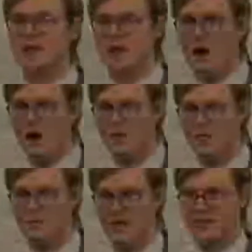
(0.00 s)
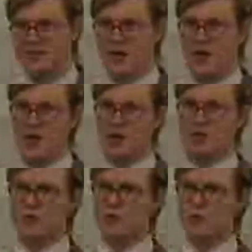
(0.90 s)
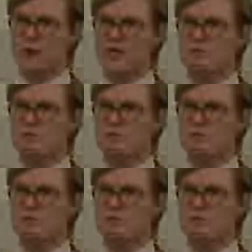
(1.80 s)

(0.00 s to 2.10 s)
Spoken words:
enhancement to QPR's